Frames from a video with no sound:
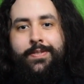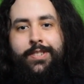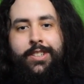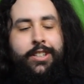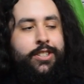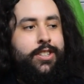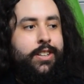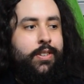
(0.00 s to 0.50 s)

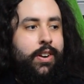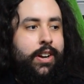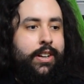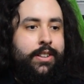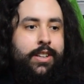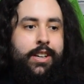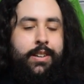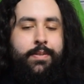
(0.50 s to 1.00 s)

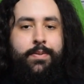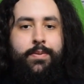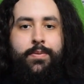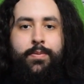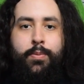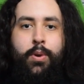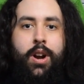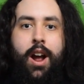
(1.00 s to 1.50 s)
considering
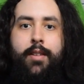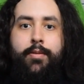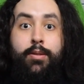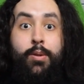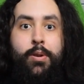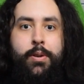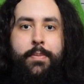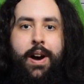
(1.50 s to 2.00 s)
what I've
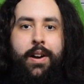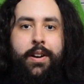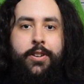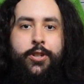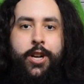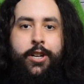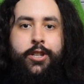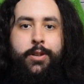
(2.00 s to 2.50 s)
learned about
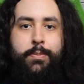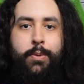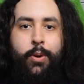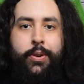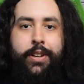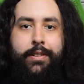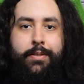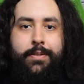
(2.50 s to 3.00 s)
injection
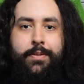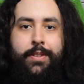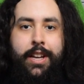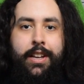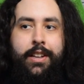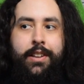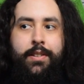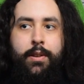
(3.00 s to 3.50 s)
molding
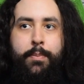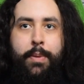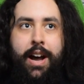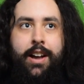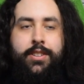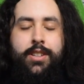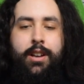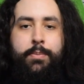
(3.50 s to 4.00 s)
in the
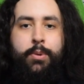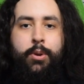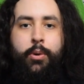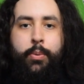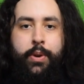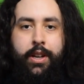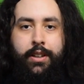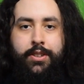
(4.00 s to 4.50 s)
past couple
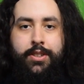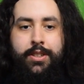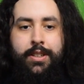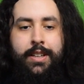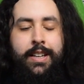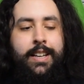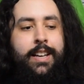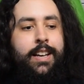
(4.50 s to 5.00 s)
of weeks.
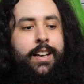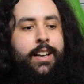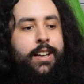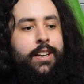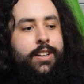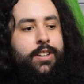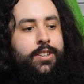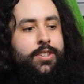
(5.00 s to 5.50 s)

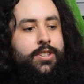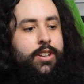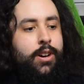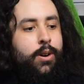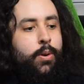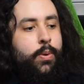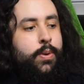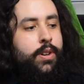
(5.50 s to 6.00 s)

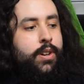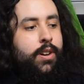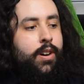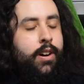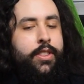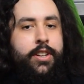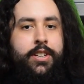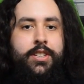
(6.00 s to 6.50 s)
So
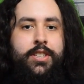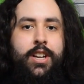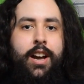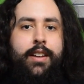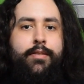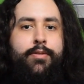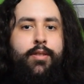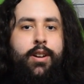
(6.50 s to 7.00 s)
on the
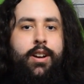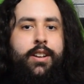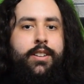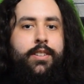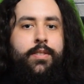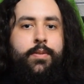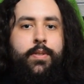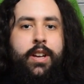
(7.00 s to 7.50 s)
design front,
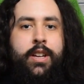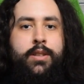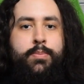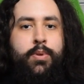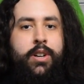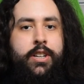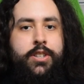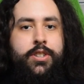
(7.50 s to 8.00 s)
it's
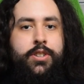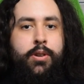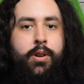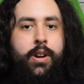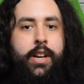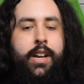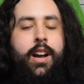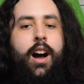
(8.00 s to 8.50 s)
pretty
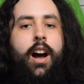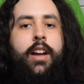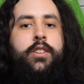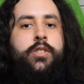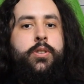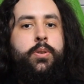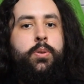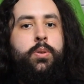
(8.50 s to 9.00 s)
sturdy. I
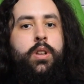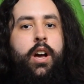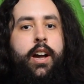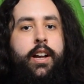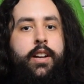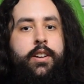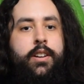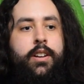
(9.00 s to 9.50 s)
do
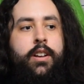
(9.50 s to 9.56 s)
like